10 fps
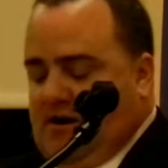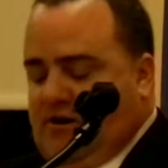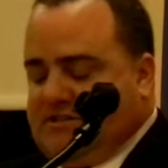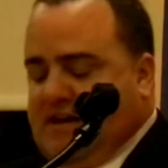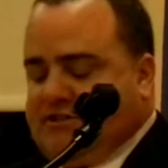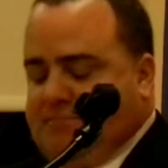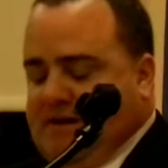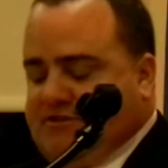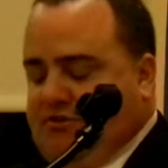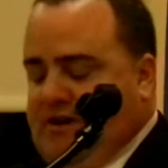Our township
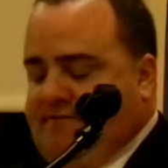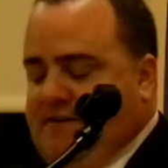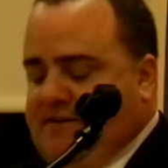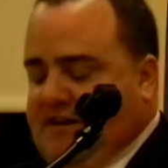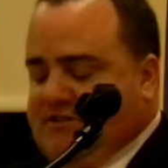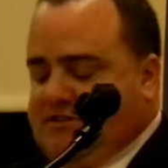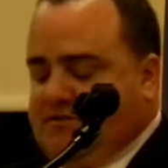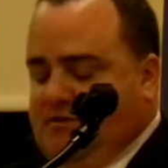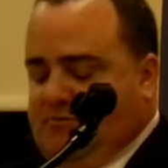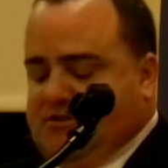has a great foundation,
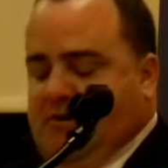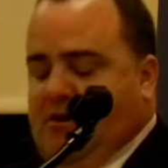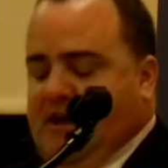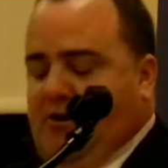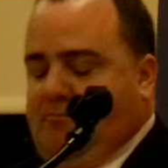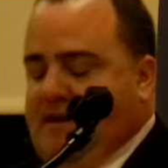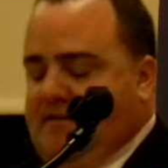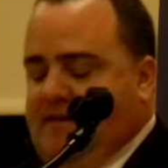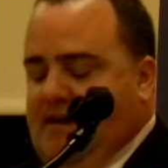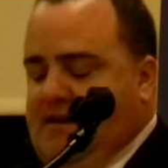which I want to help
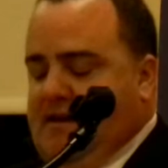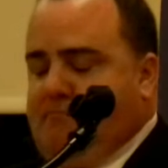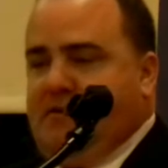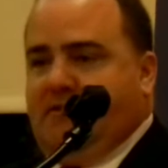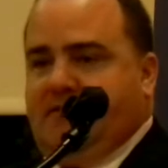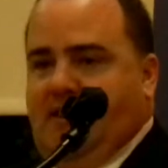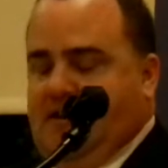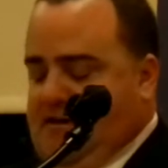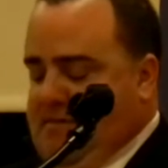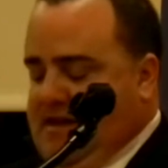maintain and build
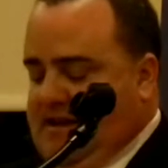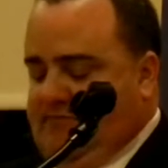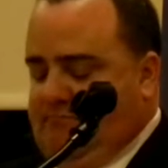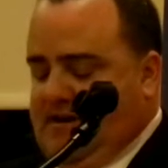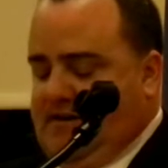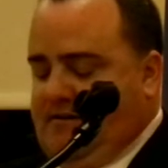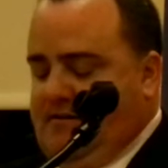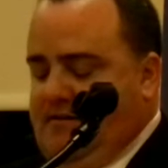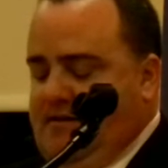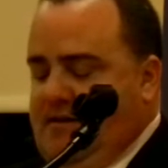on and make it even better.
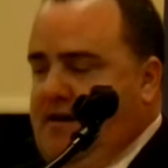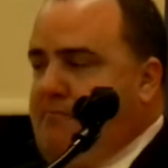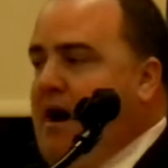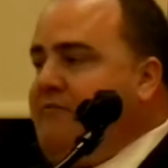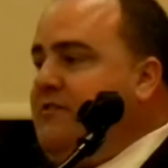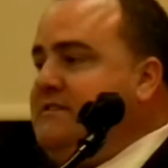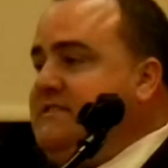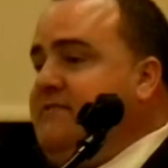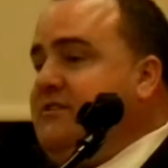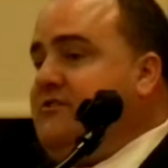Montville
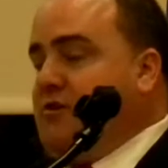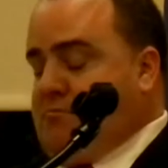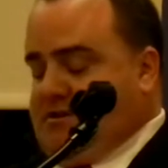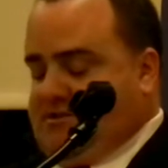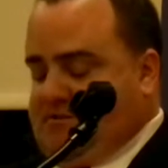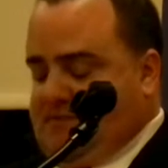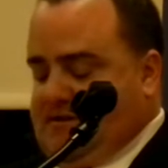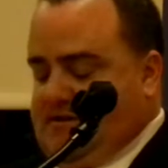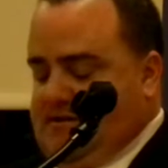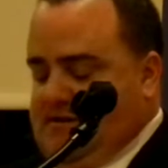has given so much to
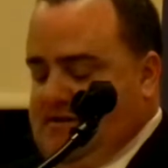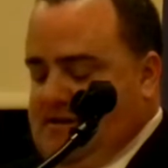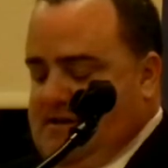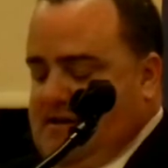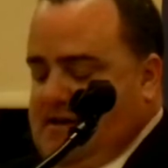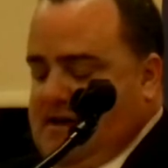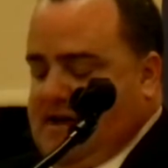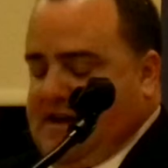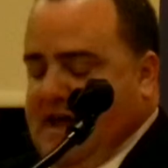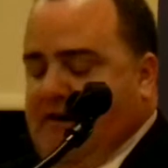me,
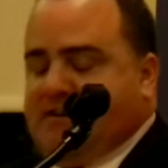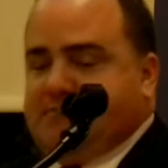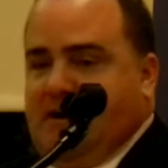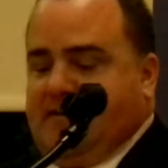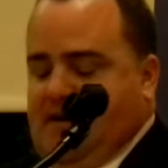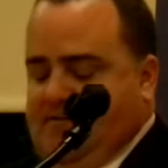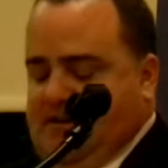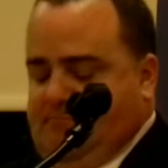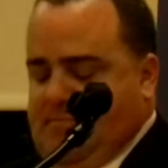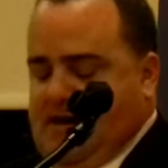and now it is my time
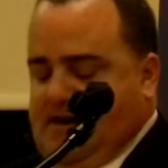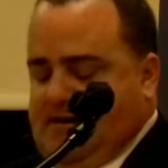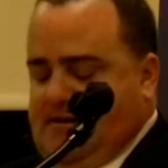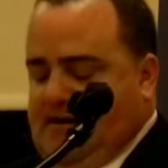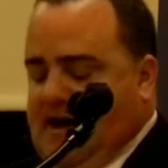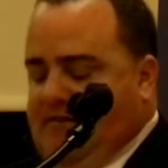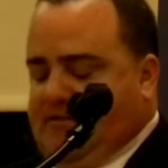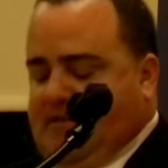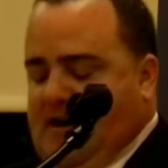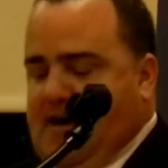to give back. I
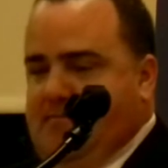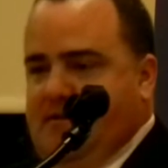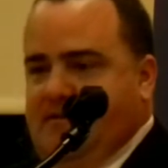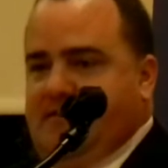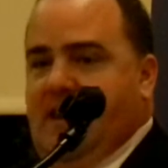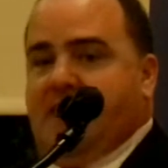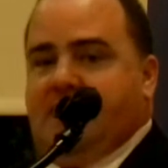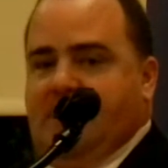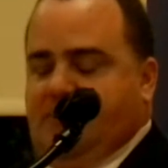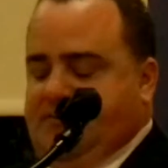have the time and
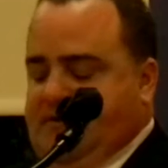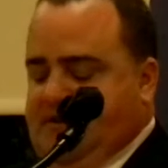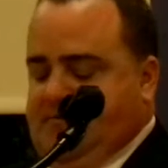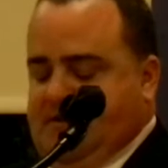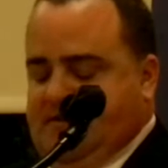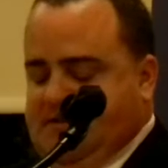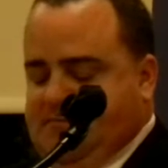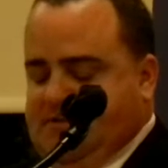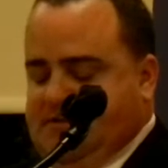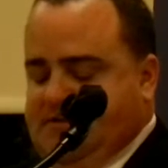the energy to commit to this
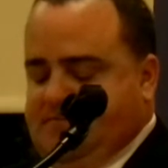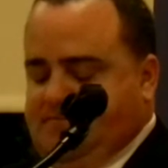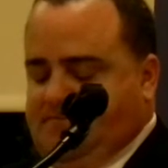position.